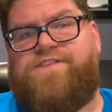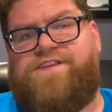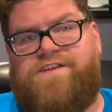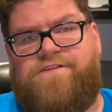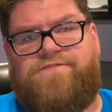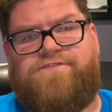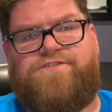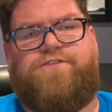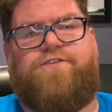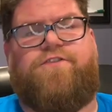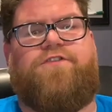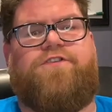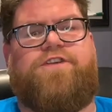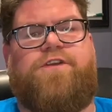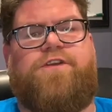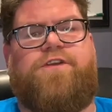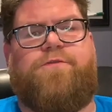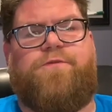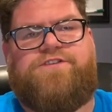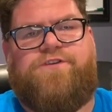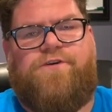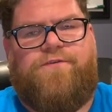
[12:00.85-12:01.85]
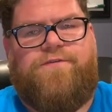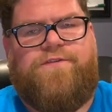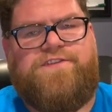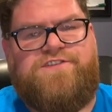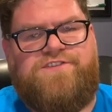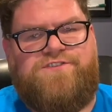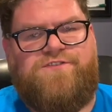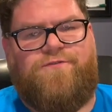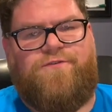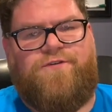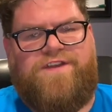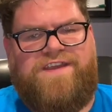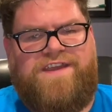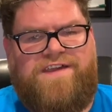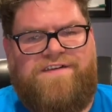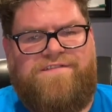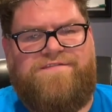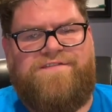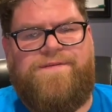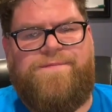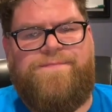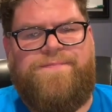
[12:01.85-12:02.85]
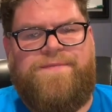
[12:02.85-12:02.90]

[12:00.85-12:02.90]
years earlier we told the story of,